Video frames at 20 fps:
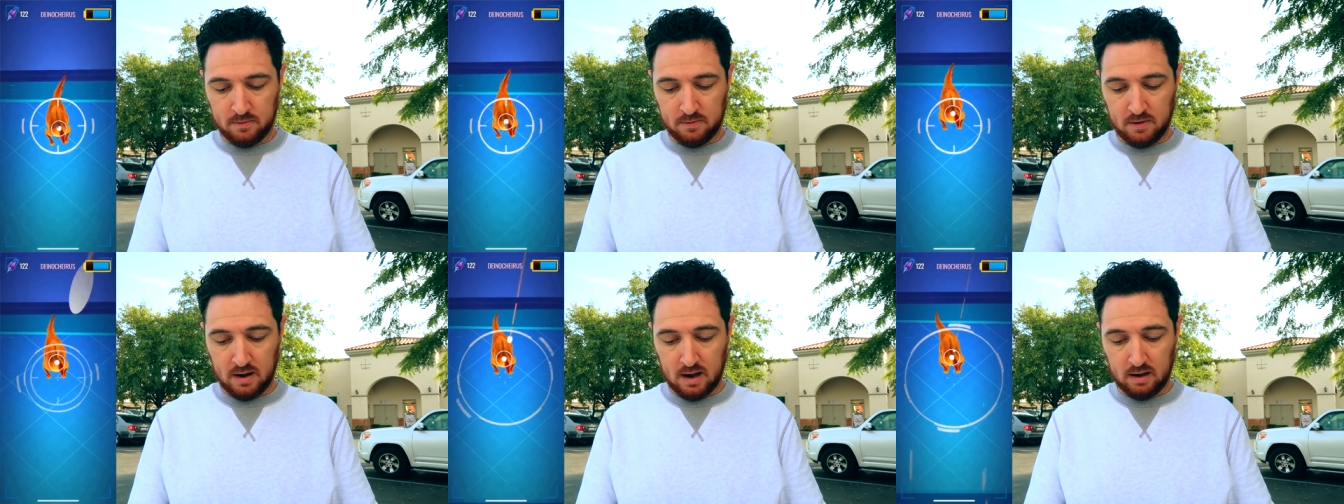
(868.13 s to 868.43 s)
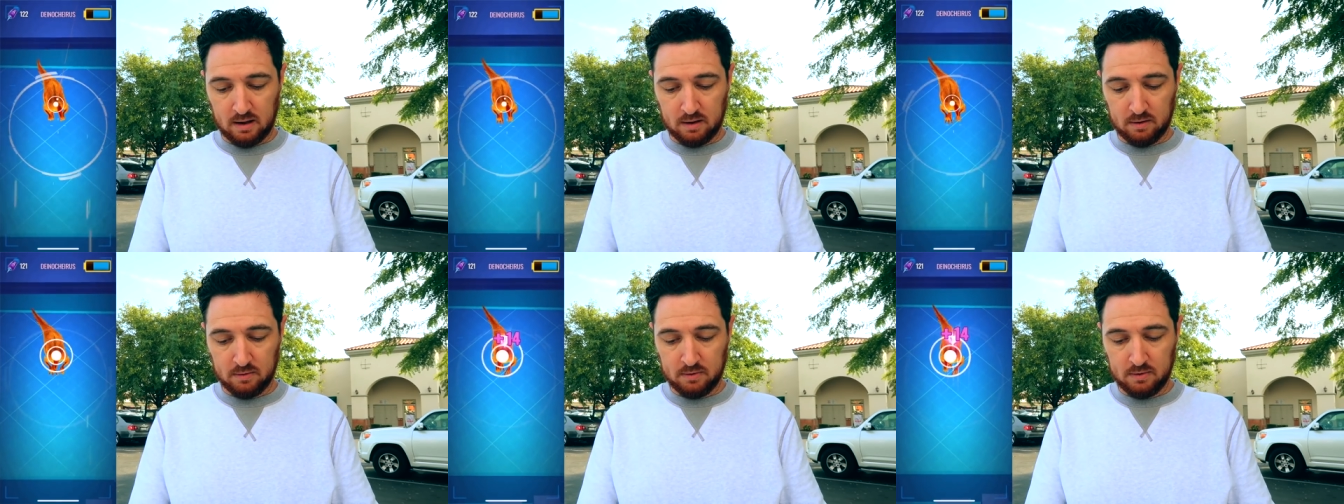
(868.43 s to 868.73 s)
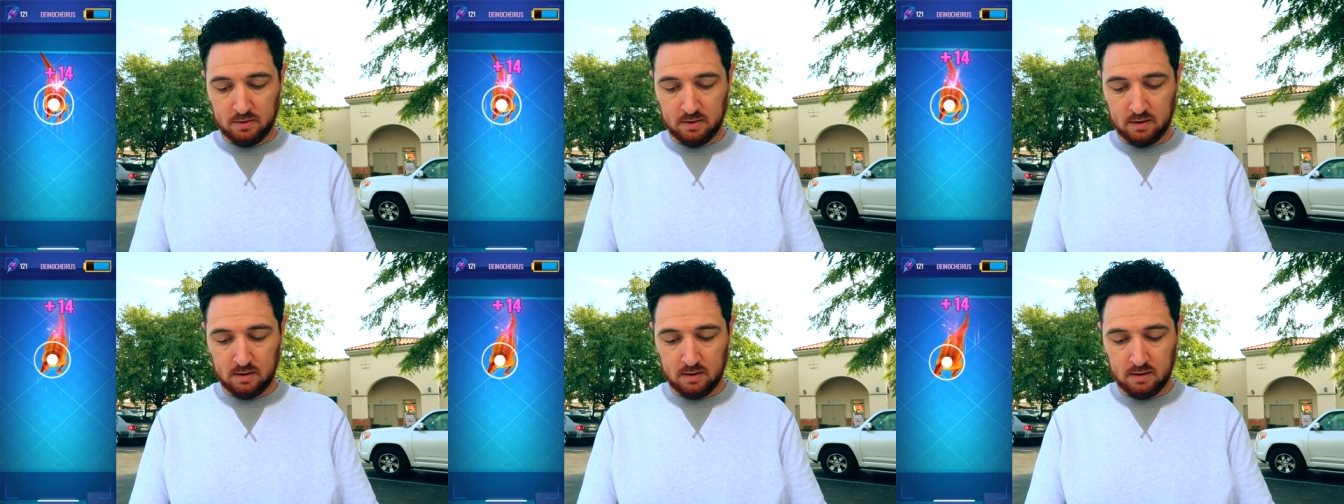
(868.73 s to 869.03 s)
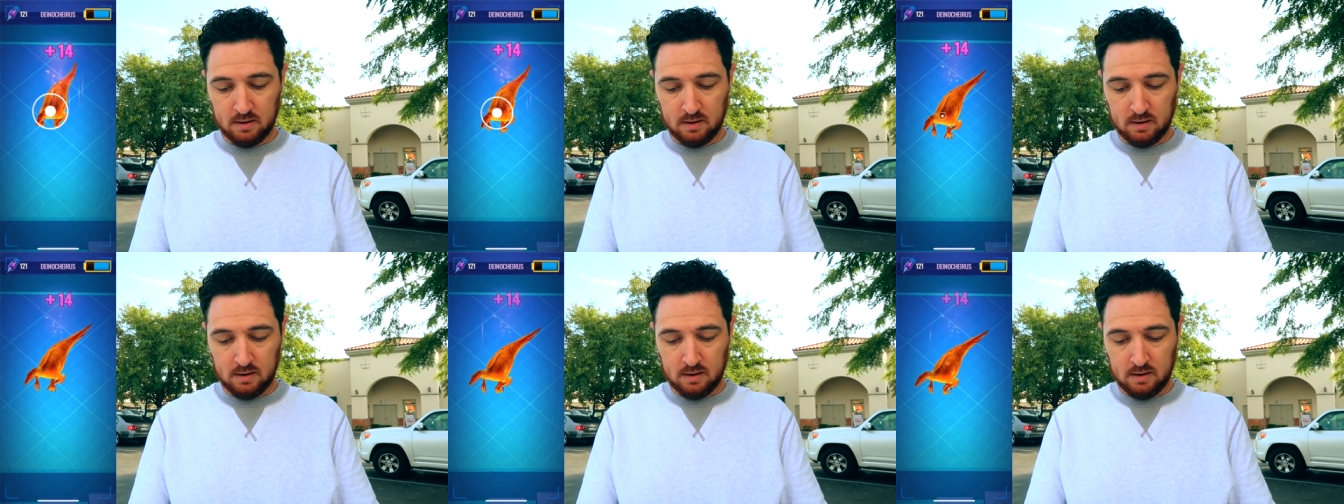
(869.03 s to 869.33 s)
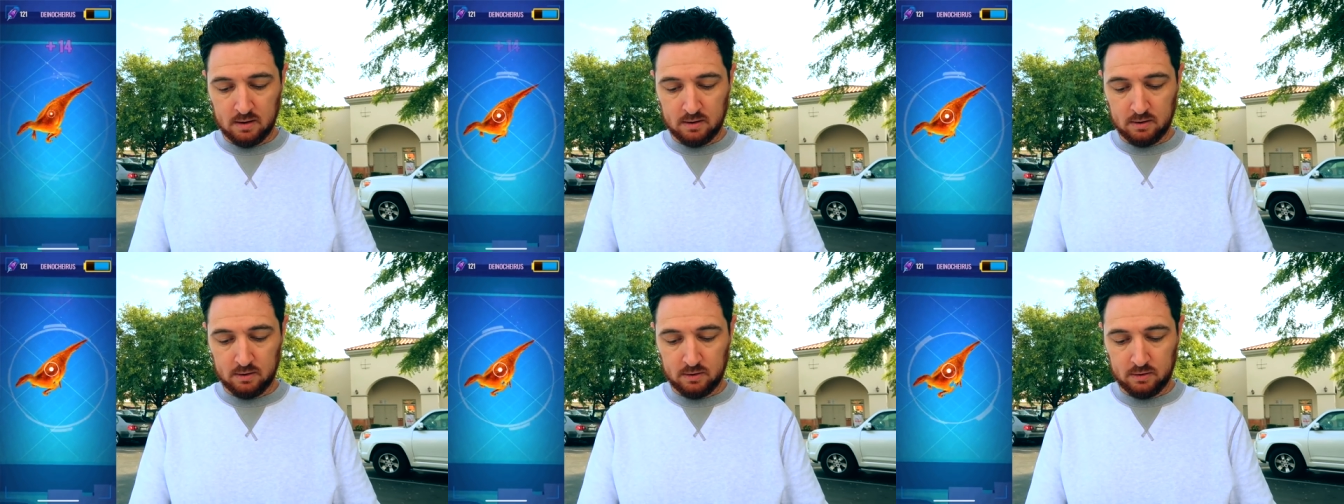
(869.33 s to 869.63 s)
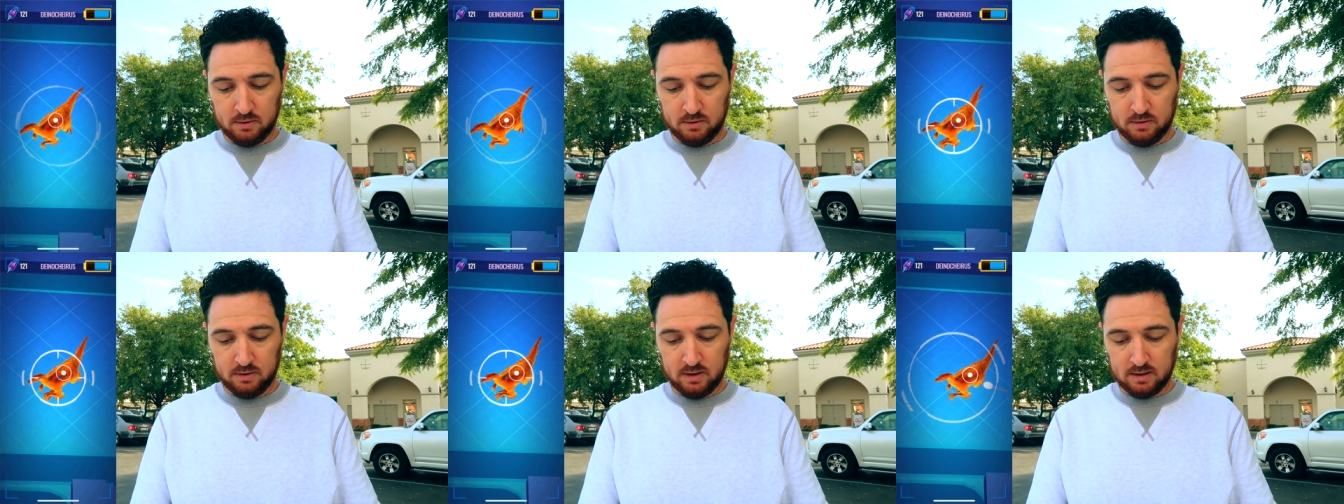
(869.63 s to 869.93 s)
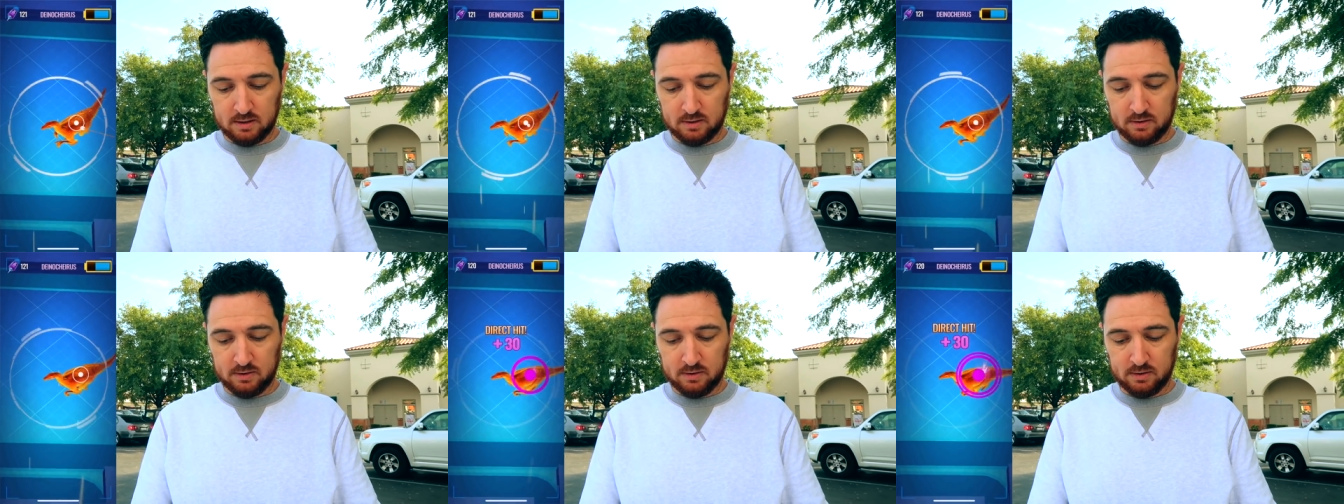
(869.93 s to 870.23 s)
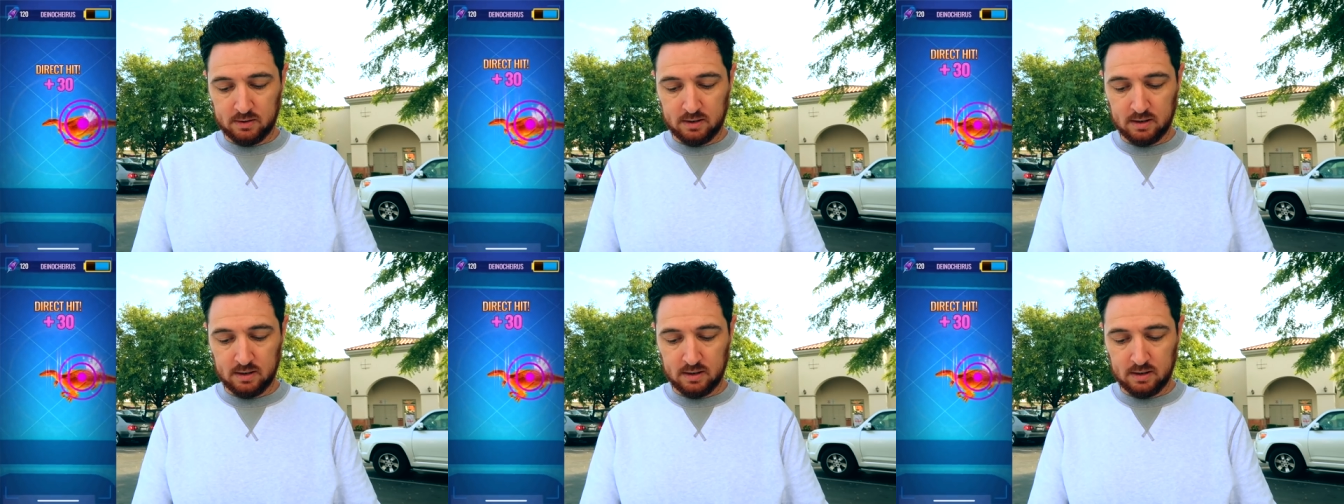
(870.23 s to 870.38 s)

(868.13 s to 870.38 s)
5, 6,